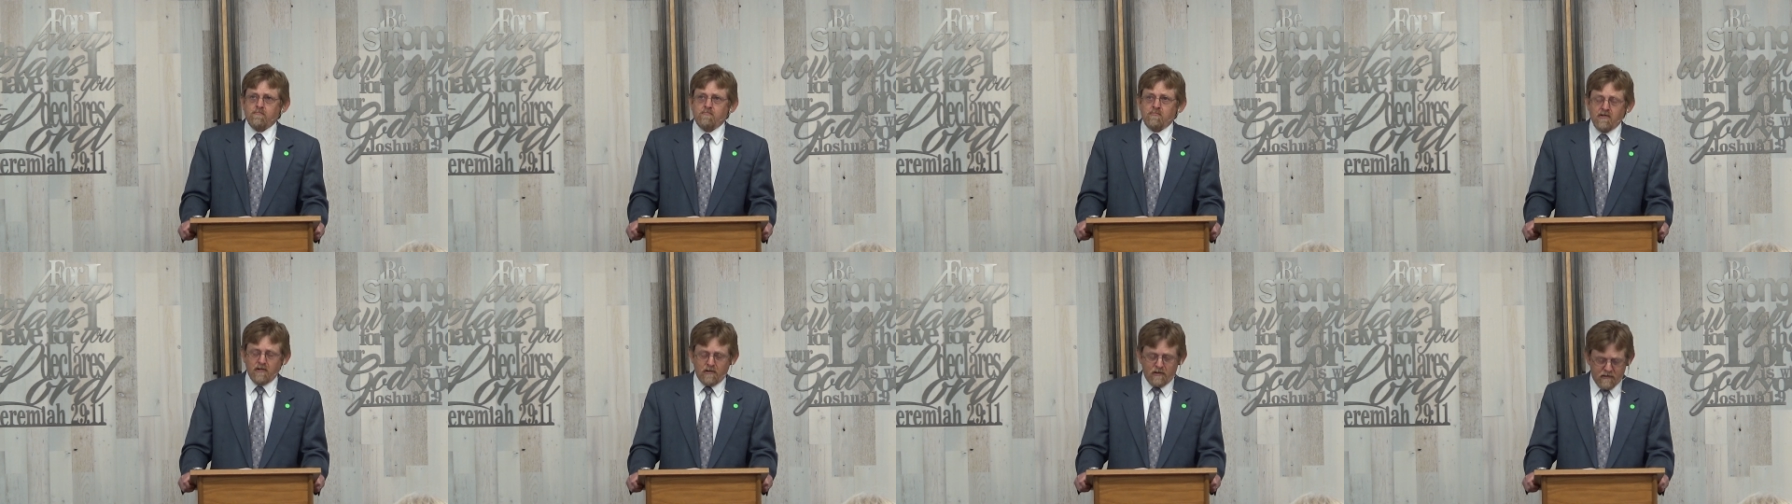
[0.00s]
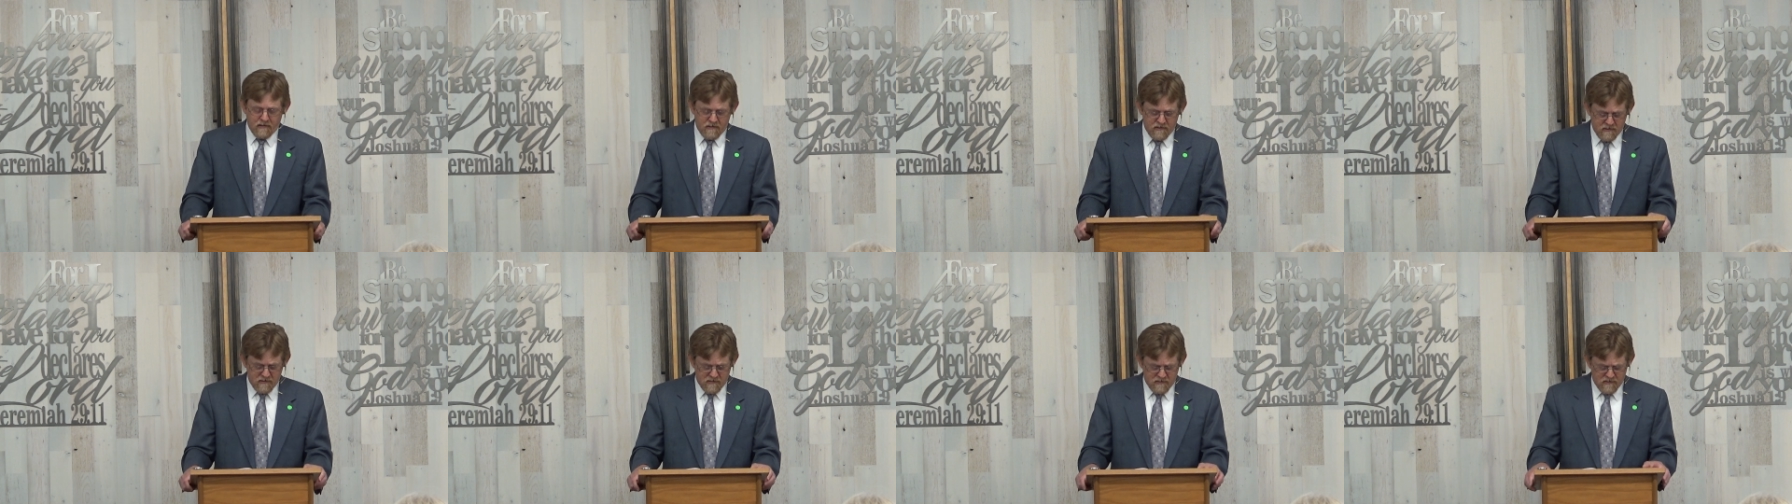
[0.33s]

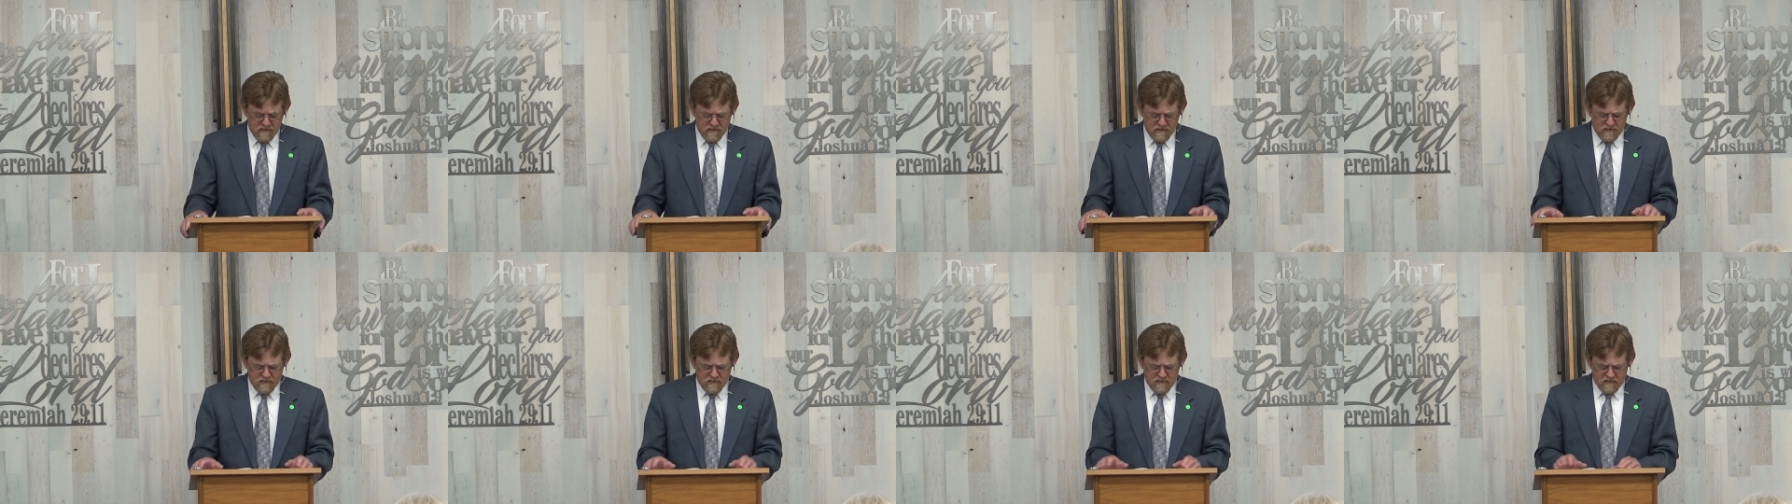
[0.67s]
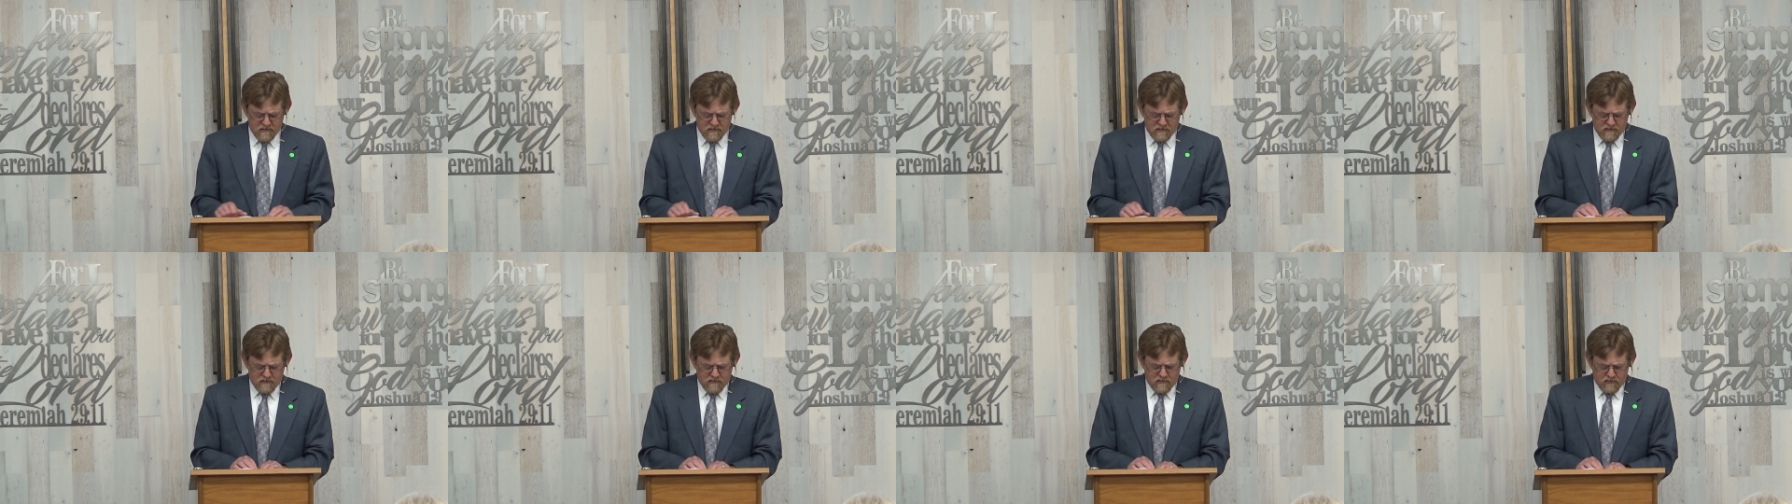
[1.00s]
ability
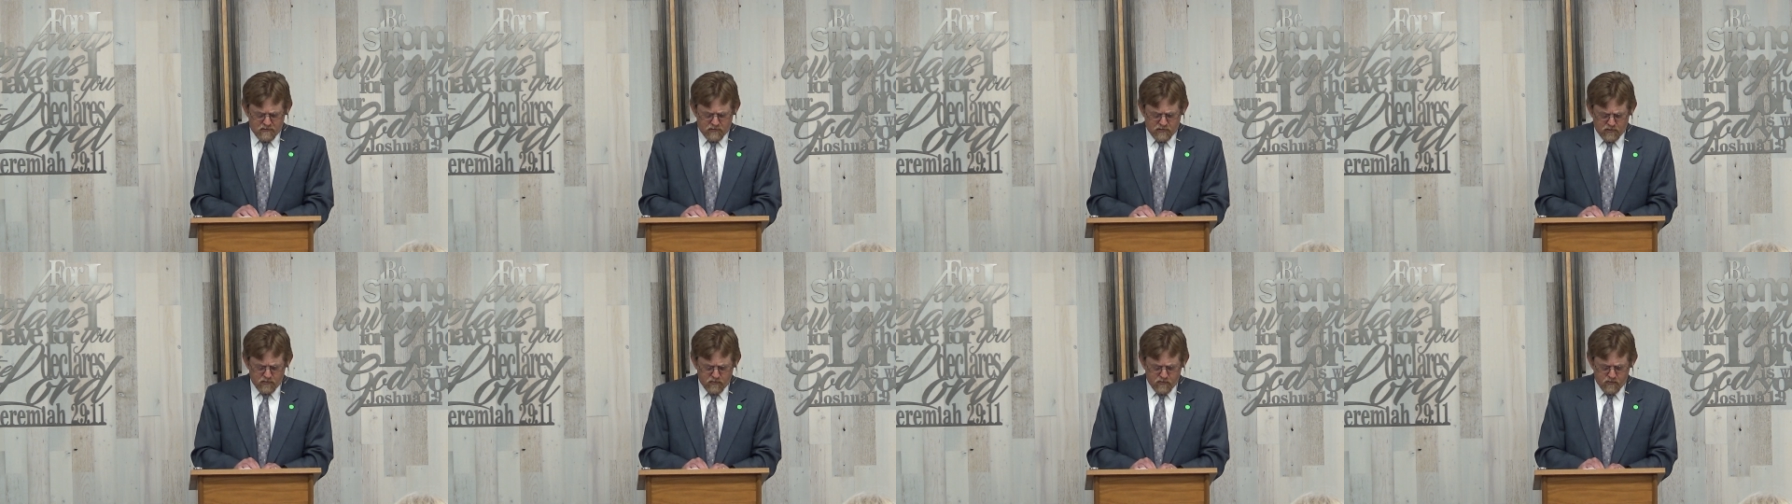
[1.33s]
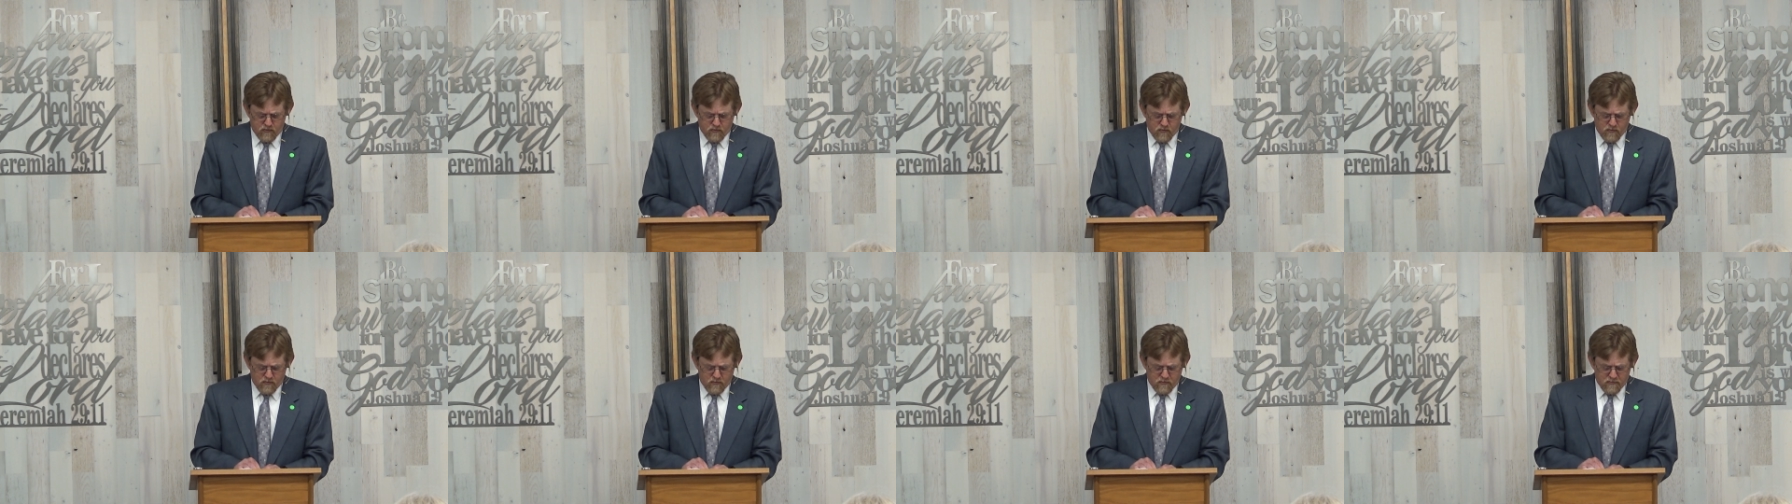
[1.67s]

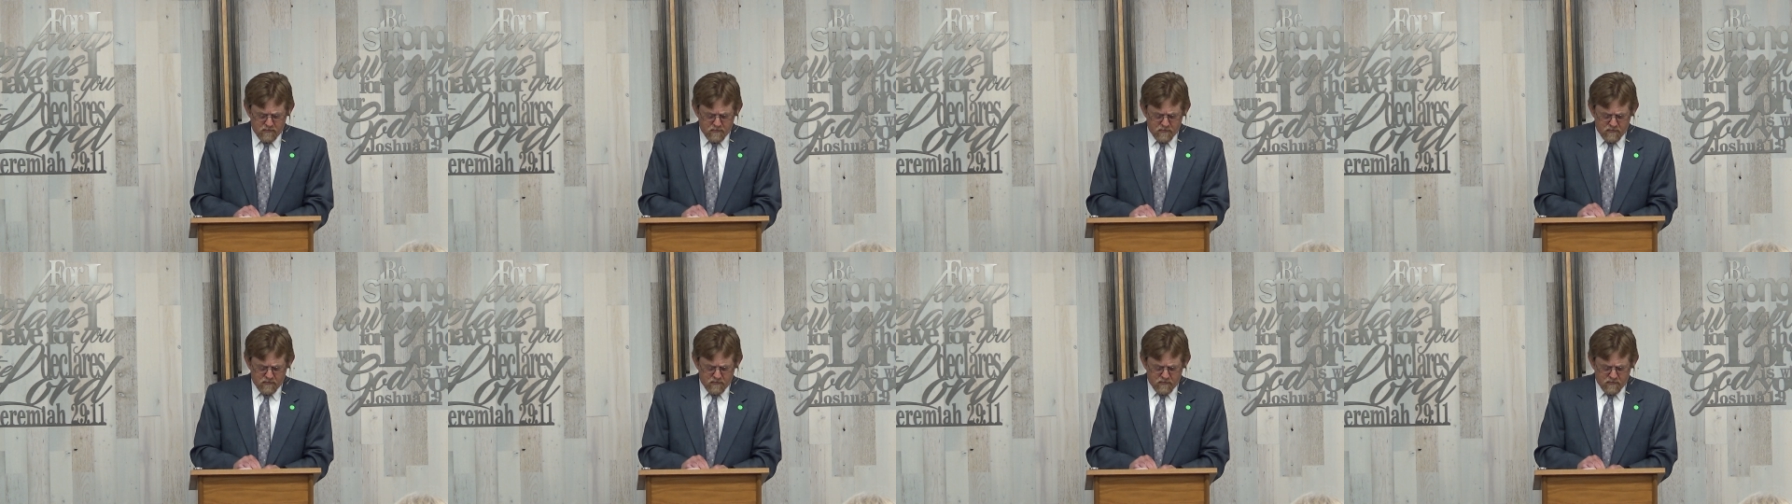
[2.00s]
to